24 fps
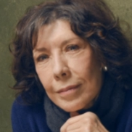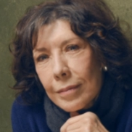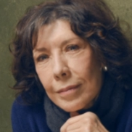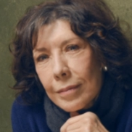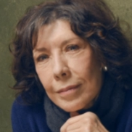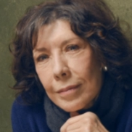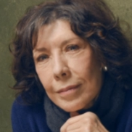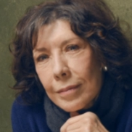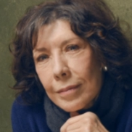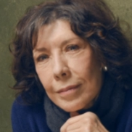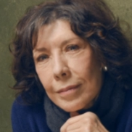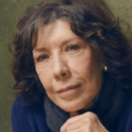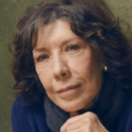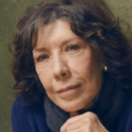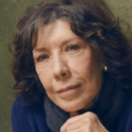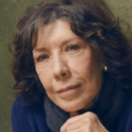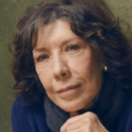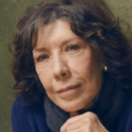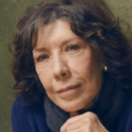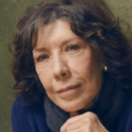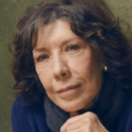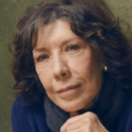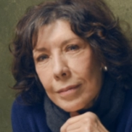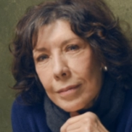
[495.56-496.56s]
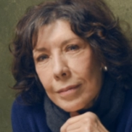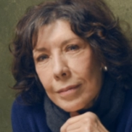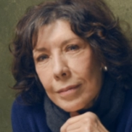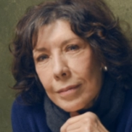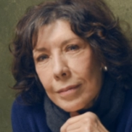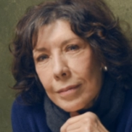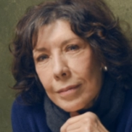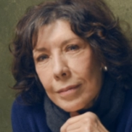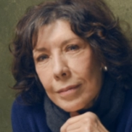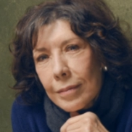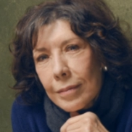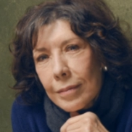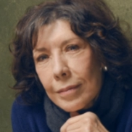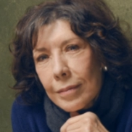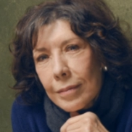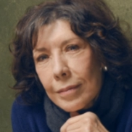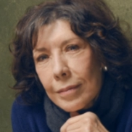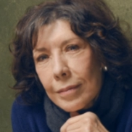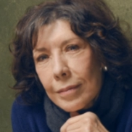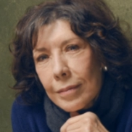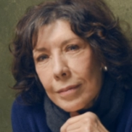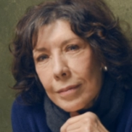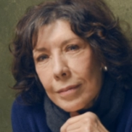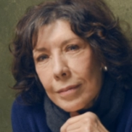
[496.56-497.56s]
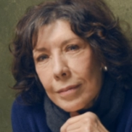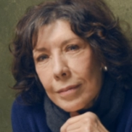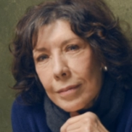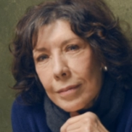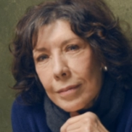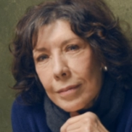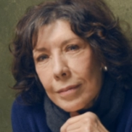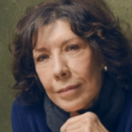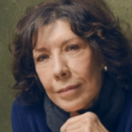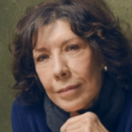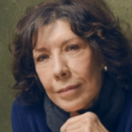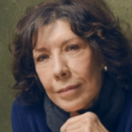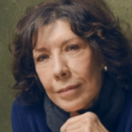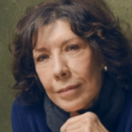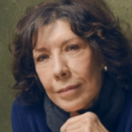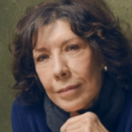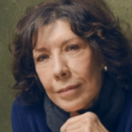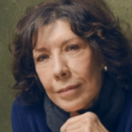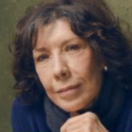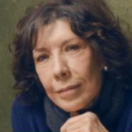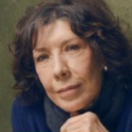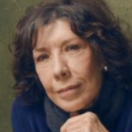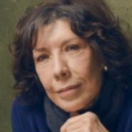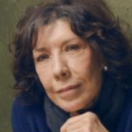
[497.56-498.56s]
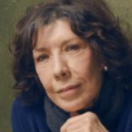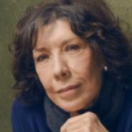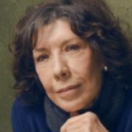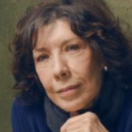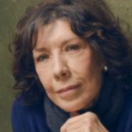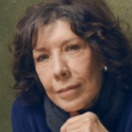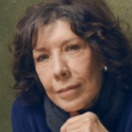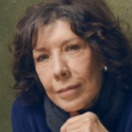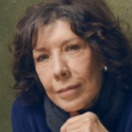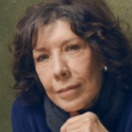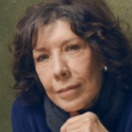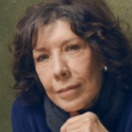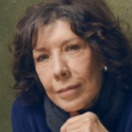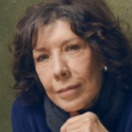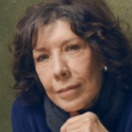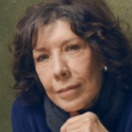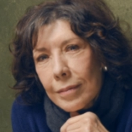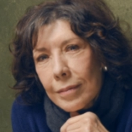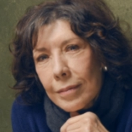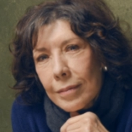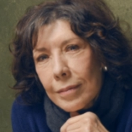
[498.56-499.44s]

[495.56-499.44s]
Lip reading: This is a still picture; no speech is visible.